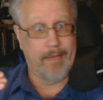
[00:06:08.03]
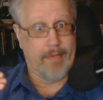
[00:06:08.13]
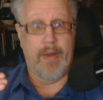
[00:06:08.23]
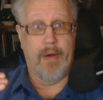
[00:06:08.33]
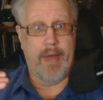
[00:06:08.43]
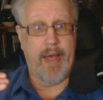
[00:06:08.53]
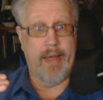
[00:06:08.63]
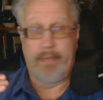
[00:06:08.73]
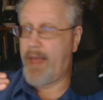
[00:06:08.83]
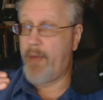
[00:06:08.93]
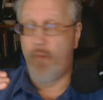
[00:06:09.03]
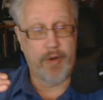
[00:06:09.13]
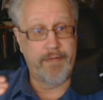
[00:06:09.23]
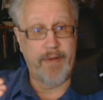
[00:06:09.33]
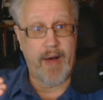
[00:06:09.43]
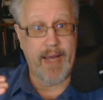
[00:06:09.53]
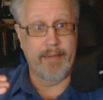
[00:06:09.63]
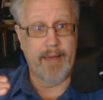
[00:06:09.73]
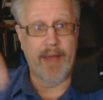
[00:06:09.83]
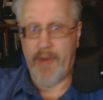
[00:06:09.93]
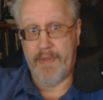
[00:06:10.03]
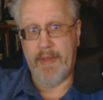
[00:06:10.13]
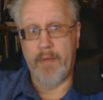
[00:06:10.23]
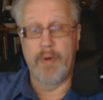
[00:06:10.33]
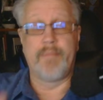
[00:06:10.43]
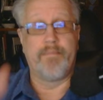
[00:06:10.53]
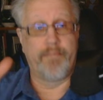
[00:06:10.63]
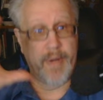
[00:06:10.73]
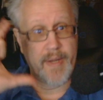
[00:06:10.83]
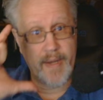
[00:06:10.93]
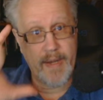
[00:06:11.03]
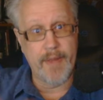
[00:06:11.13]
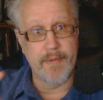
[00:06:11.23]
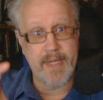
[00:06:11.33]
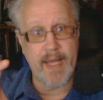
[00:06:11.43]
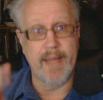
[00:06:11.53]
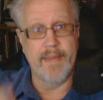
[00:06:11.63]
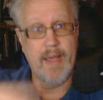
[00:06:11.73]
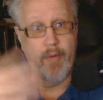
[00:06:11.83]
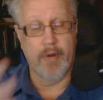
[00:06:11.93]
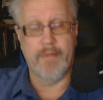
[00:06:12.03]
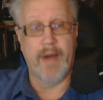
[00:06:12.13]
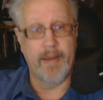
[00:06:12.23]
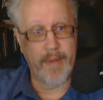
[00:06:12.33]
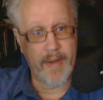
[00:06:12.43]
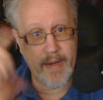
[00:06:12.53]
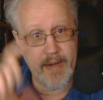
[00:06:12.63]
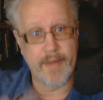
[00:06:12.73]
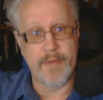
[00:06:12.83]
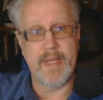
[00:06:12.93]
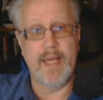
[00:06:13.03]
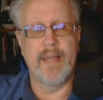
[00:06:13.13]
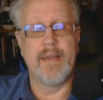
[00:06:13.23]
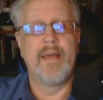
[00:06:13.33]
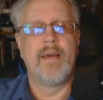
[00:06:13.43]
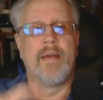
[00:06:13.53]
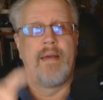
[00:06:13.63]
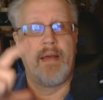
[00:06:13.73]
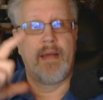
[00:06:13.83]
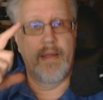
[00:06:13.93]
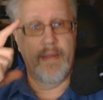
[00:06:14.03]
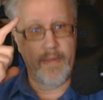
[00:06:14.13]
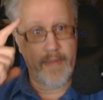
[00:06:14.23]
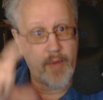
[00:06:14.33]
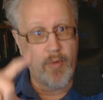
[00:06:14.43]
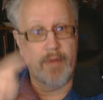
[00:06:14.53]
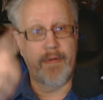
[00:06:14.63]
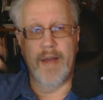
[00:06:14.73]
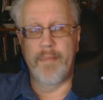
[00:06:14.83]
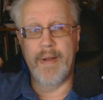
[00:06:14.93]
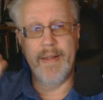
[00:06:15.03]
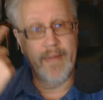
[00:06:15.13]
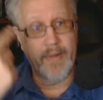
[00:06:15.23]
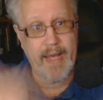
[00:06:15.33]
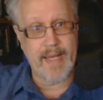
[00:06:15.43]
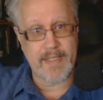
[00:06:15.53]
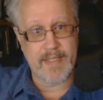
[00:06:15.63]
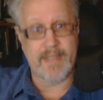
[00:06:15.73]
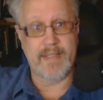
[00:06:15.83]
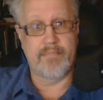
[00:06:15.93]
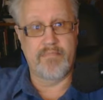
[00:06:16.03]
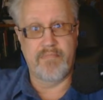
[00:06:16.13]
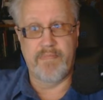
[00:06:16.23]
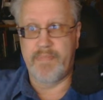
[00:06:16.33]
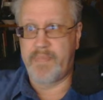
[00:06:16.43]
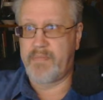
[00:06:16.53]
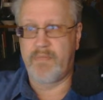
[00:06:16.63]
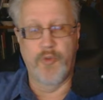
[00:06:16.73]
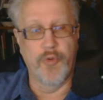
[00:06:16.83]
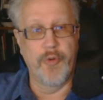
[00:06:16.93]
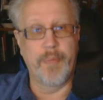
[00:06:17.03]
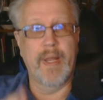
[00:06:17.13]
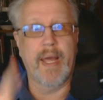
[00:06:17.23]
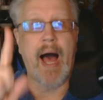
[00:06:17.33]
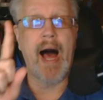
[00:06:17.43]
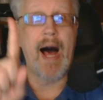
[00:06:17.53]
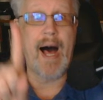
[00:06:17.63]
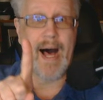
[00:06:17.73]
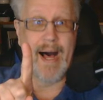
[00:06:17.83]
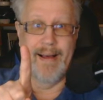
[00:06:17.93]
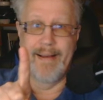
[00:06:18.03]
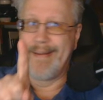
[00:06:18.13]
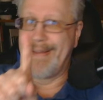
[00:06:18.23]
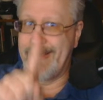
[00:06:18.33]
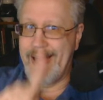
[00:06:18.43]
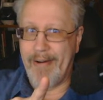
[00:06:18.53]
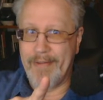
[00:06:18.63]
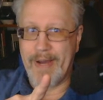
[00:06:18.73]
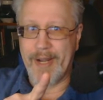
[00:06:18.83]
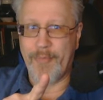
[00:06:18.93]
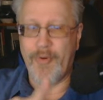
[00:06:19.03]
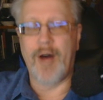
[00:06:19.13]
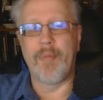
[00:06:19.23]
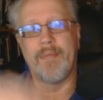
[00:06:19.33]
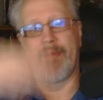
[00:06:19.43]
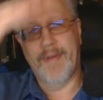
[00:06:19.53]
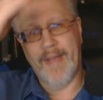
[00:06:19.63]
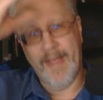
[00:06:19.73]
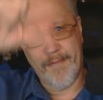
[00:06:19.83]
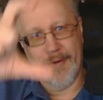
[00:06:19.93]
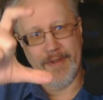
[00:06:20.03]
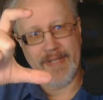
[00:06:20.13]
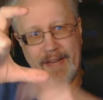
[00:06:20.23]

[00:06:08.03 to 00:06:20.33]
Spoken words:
Okay, they worked fine. I thought they would. Put in another 10. They work fine. Put in another 10. They work fine. Put in the last group, and like, aha, now I've got a problem. Okay, the first half,